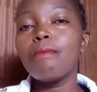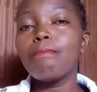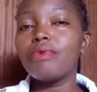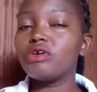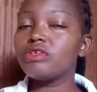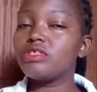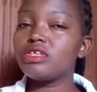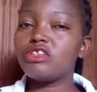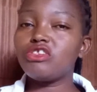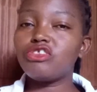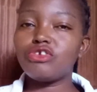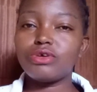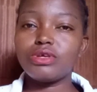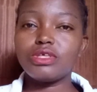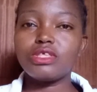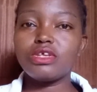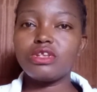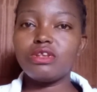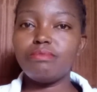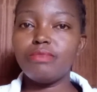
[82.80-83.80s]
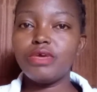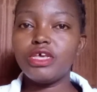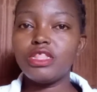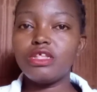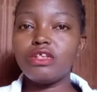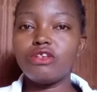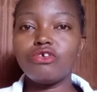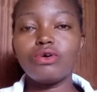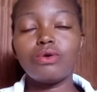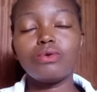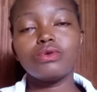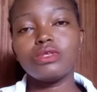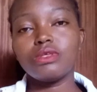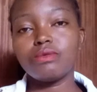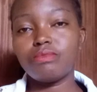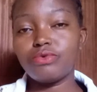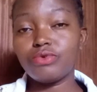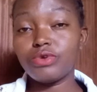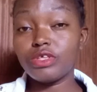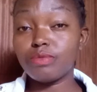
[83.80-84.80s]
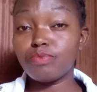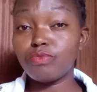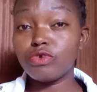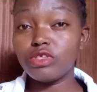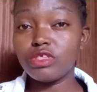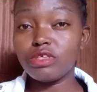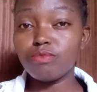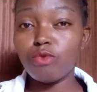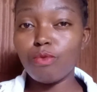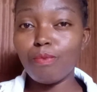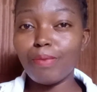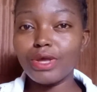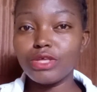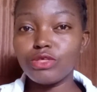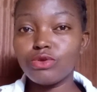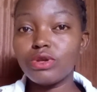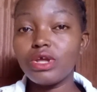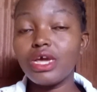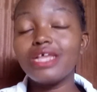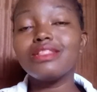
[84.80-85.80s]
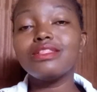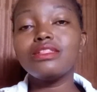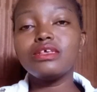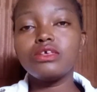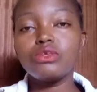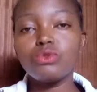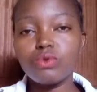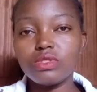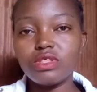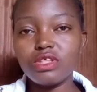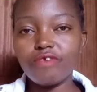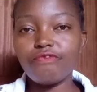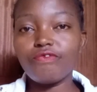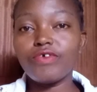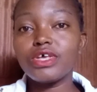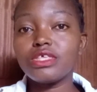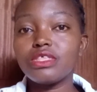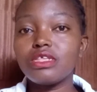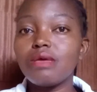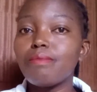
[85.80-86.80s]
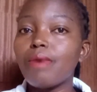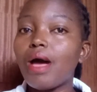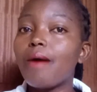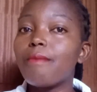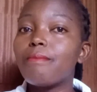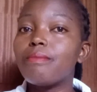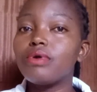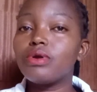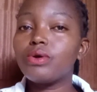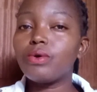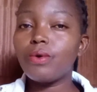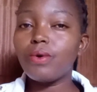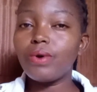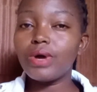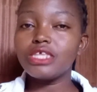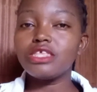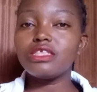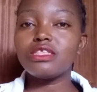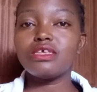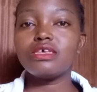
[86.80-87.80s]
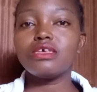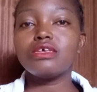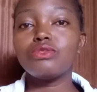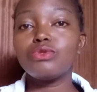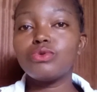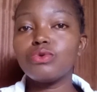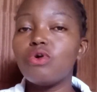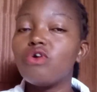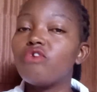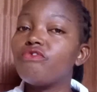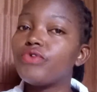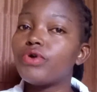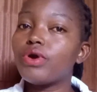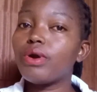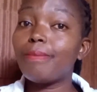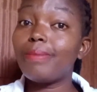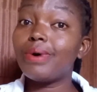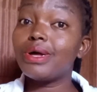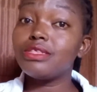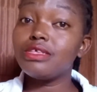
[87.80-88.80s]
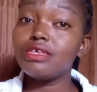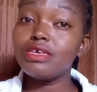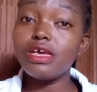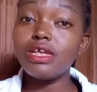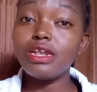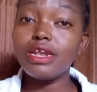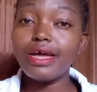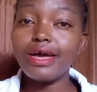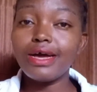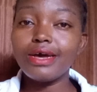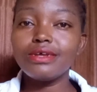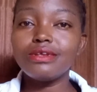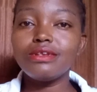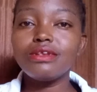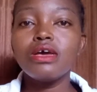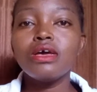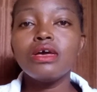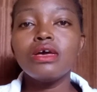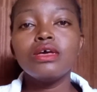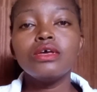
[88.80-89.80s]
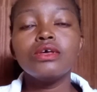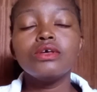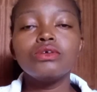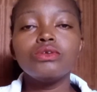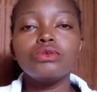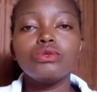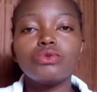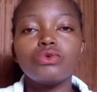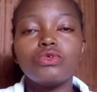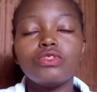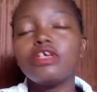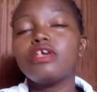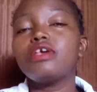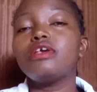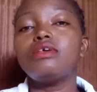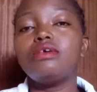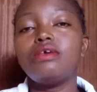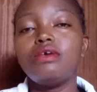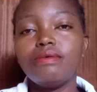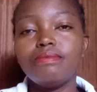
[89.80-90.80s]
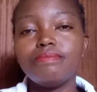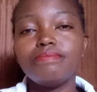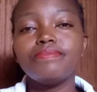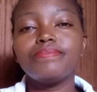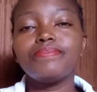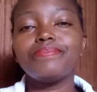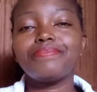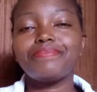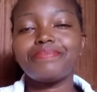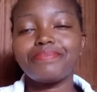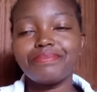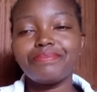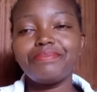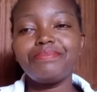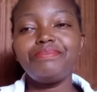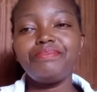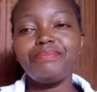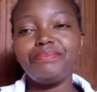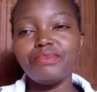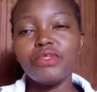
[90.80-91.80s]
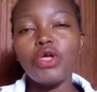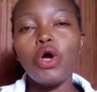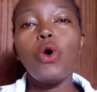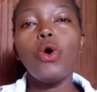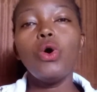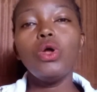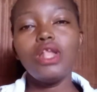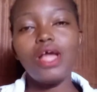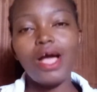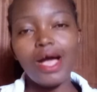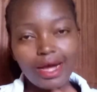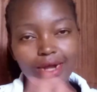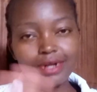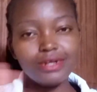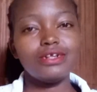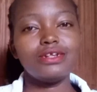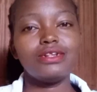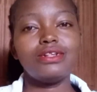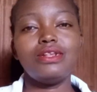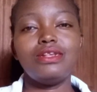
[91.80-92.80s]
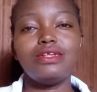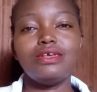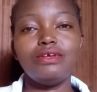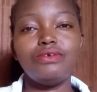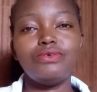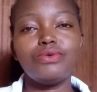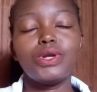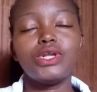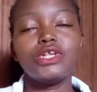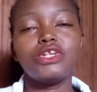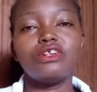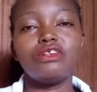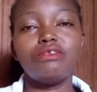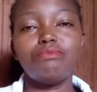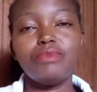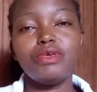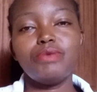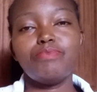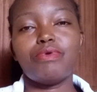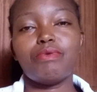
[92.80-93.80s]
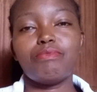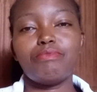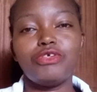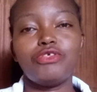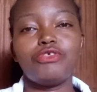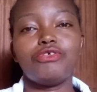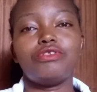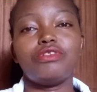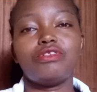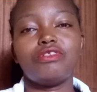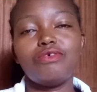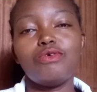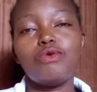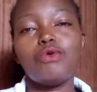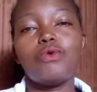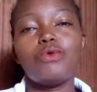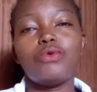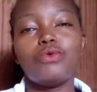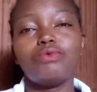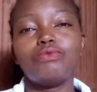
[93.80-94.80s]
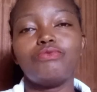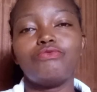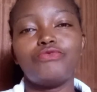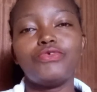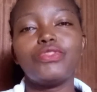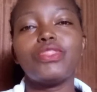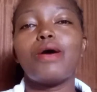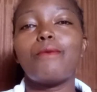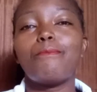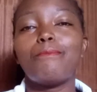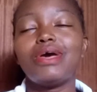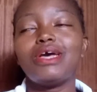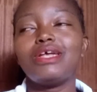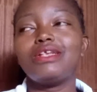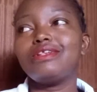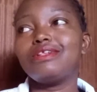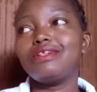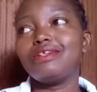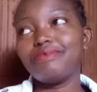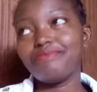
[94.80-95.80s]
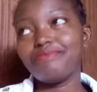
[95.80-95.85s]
because they trusted me, they knew I was a responsible person. And this was the first time I'm requesting to go for a party at night. So they wholeheartedly granted me permission to go for that party.